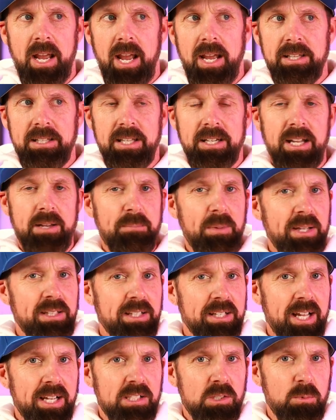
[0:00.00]
And then I made
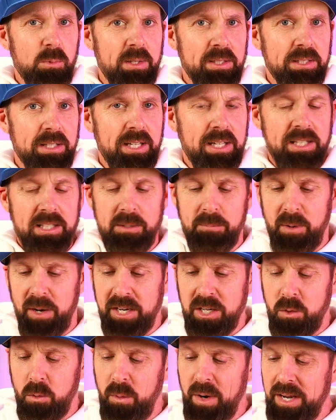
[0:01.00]
the next one in the
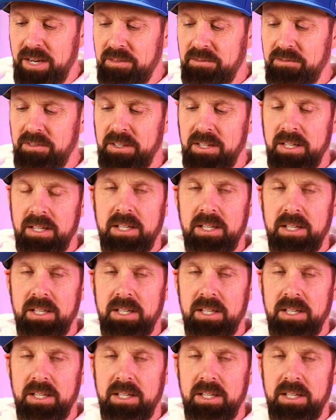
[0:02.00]
microwave.